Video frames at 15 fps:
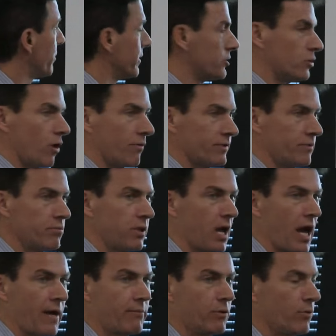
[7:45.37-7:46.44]
but soft and
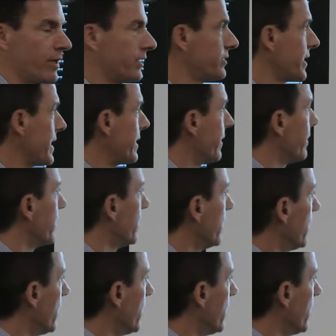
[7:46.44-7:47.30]
pliable when it's heated.